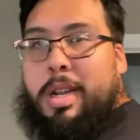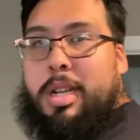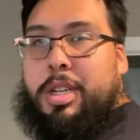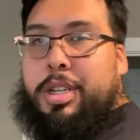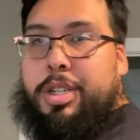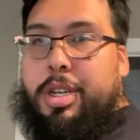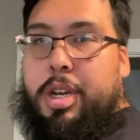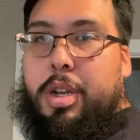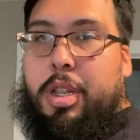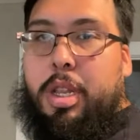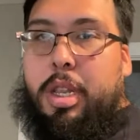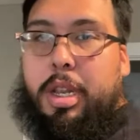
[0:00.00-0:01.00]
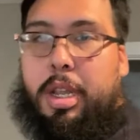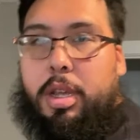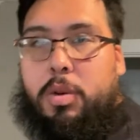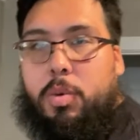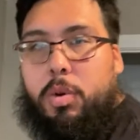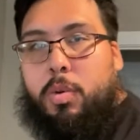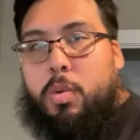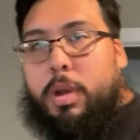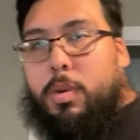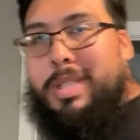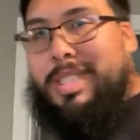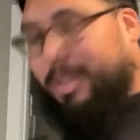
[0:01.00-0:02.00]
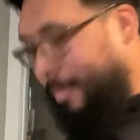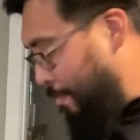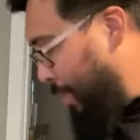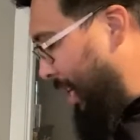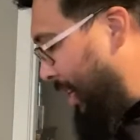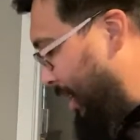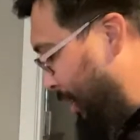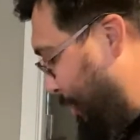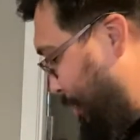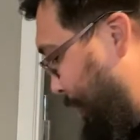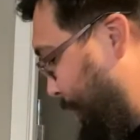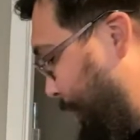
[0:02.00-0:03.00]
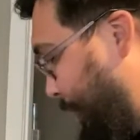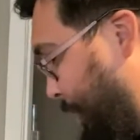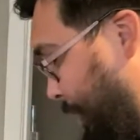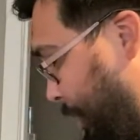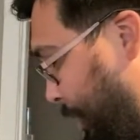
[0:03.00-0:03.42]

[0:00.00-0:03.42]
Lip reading: Share the link real quick with some peeps.